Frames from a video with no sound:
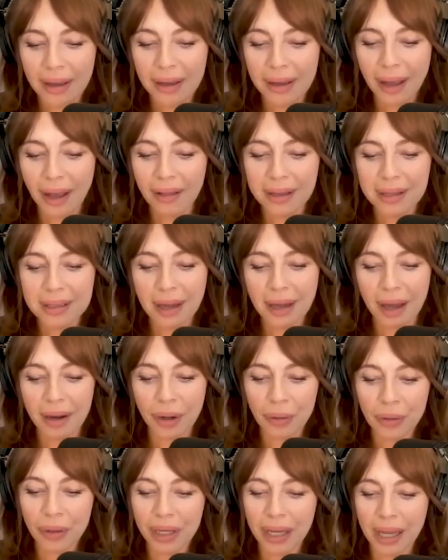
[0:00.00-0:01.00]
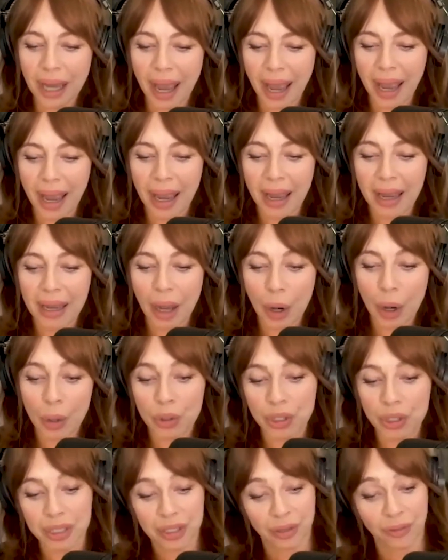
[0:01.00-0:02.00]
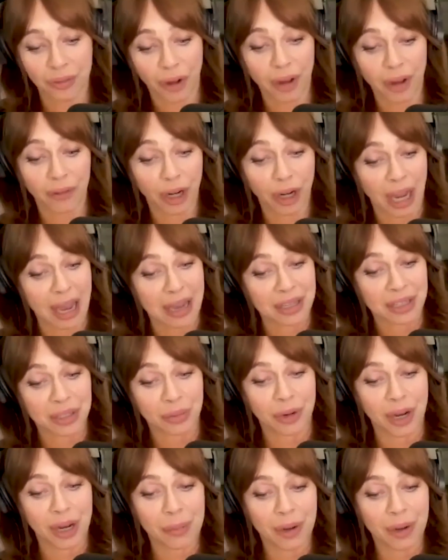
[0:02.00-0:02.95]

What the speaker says: Kelly's not only a OG Survivor castaway,